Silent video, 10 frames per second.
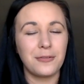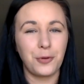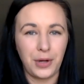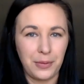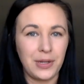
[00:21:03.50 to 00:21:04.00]

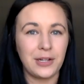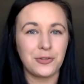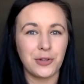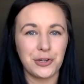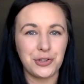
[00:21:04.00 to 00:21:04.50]
for a
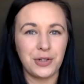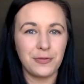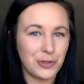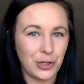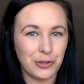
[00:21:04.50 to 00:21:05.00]
reconstruction of the
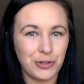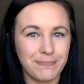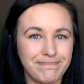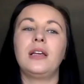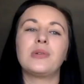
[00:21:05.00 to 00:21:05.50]
church.
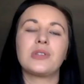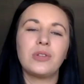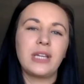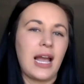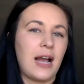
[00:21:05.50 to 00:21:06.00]
It was
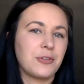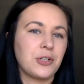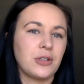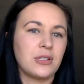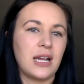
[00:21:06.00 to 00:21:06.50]
only after
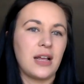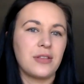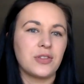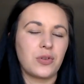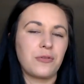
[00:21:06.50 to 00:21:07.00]
her death
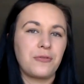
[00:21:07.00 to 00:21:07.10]
and sort of